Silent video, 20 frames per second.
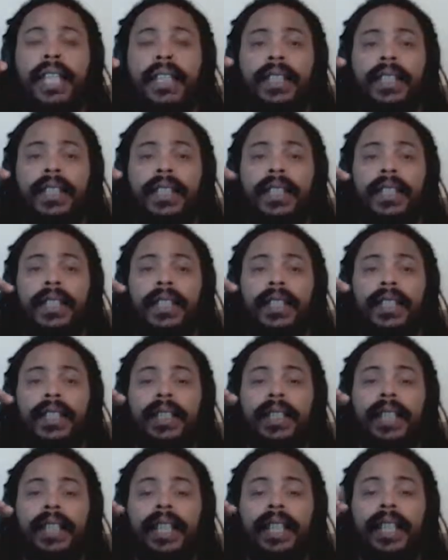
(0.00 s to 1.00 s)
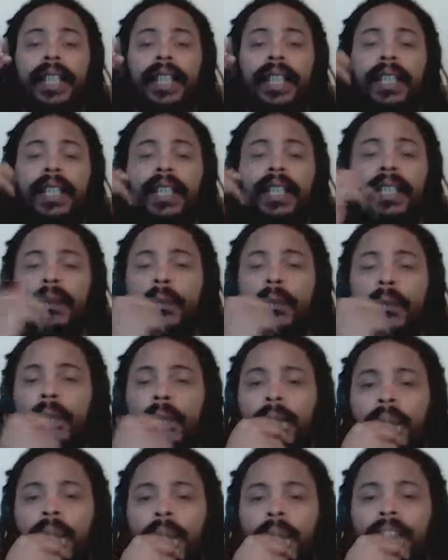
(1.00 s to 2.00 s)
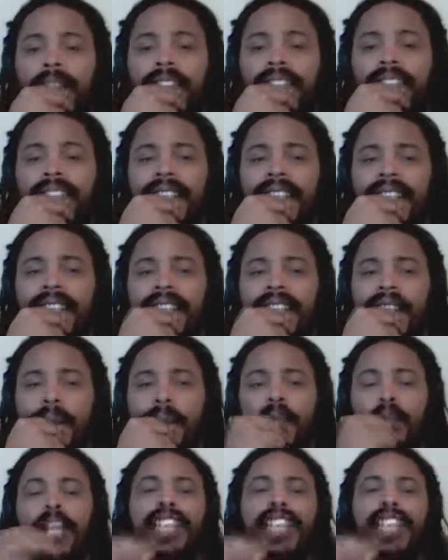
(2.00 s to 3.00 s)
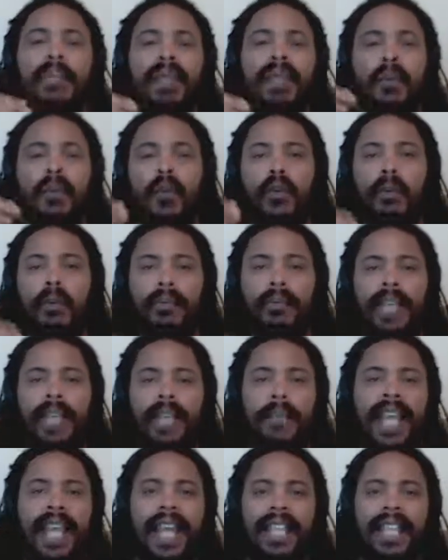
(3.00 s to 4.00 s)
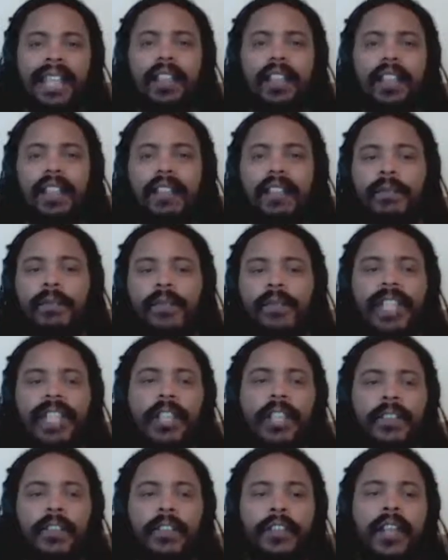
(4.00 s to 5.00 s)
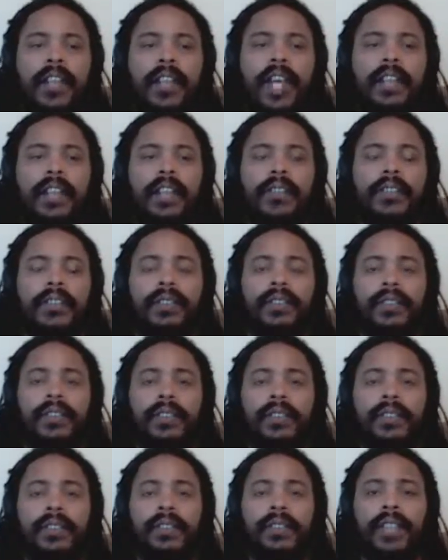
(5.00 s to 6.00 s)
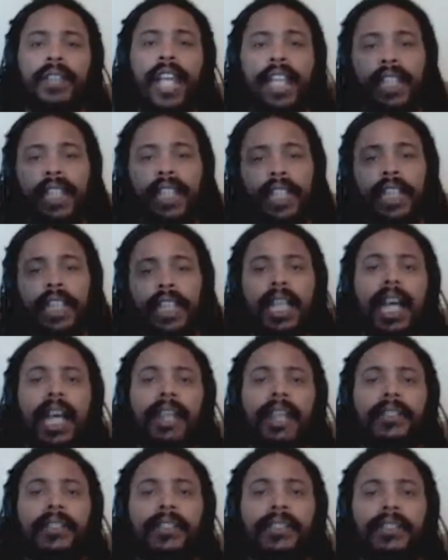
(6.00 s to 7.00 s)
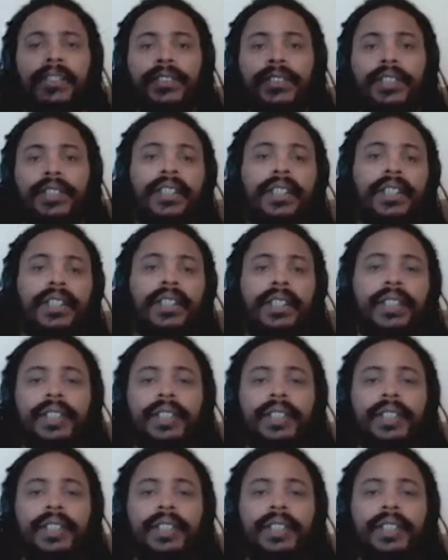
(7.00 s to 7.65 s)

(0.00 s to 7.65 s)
in, what do I want to say? I'm trying to be more pragmatic, feet on the ground head in the clouds.